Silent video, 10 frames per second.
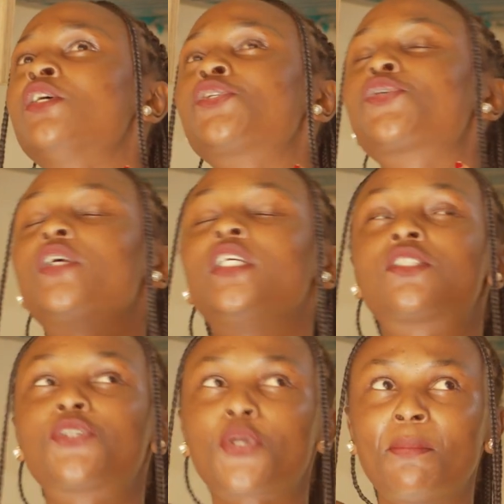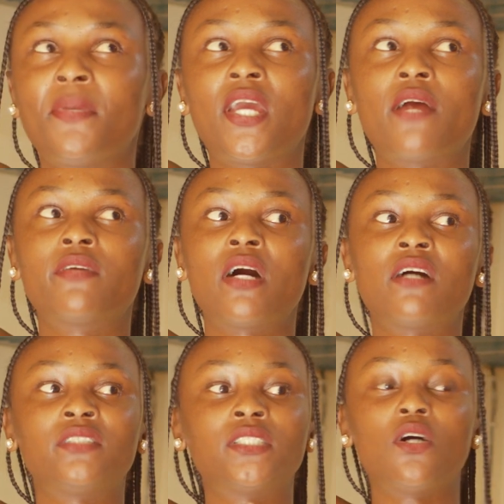So it took me
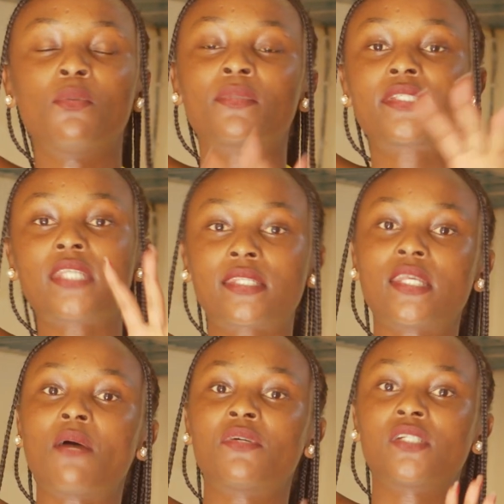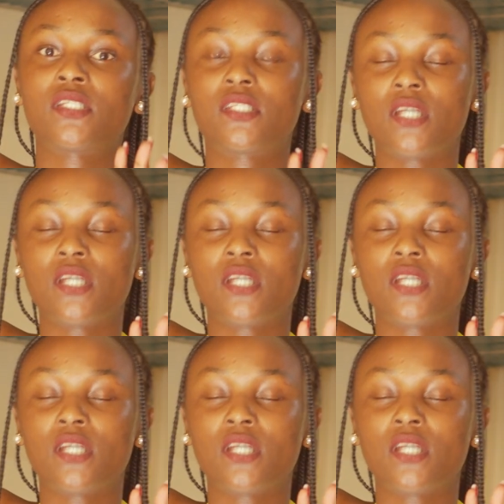around almost 6 hours,